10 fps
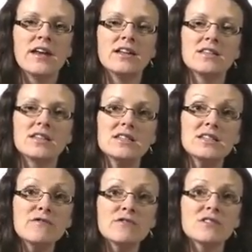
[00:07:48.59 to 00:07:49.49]
and it's these
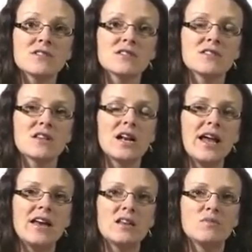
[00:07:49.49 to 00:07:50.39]
differences that
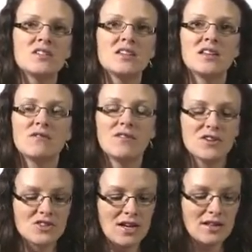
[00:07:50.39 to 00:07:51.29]
allow their particular
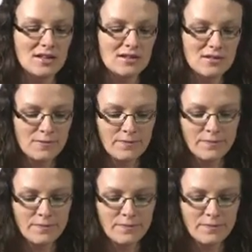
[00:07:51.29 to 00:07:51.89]
functionalities.